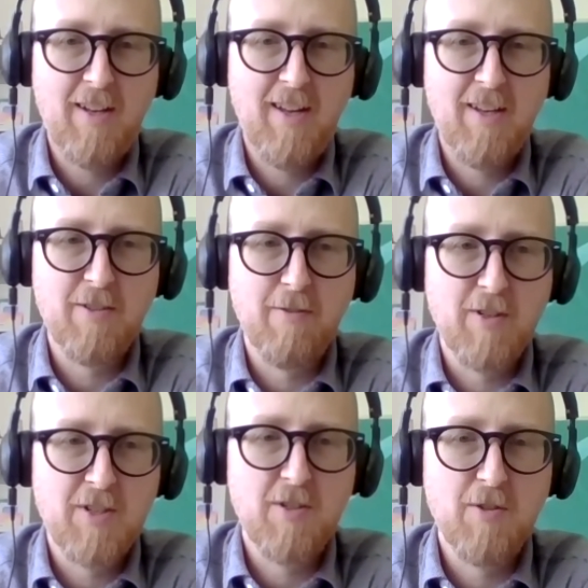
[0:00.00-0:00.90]
and
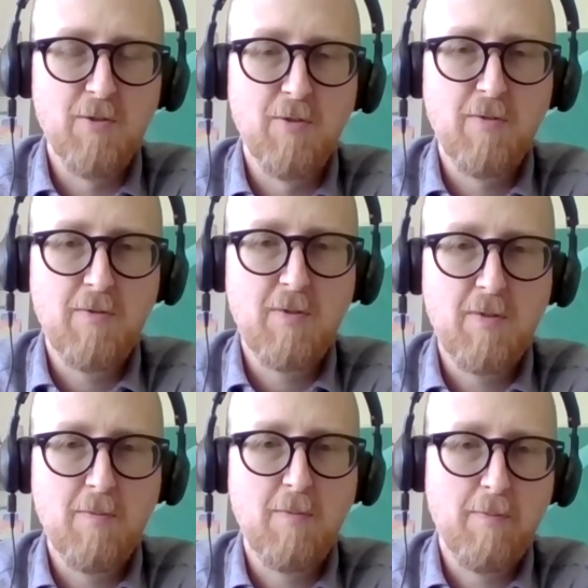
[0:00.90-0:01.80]
to
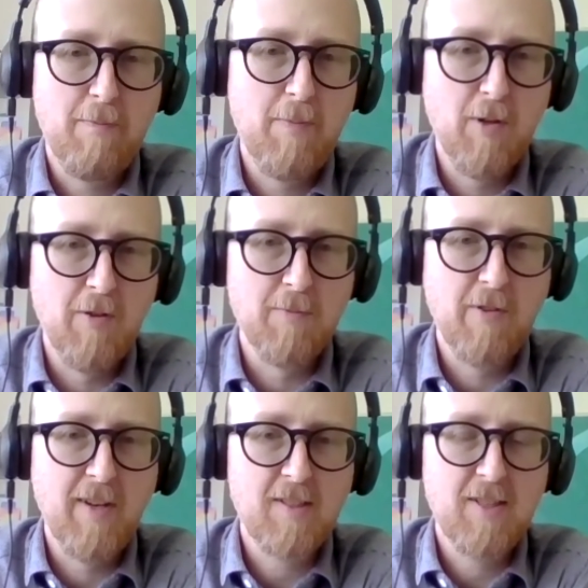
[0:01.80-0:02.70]
build them to
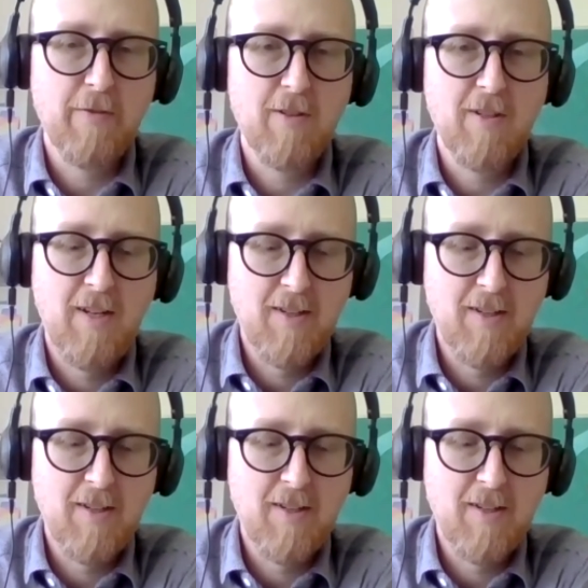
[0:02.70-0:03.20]
the next level.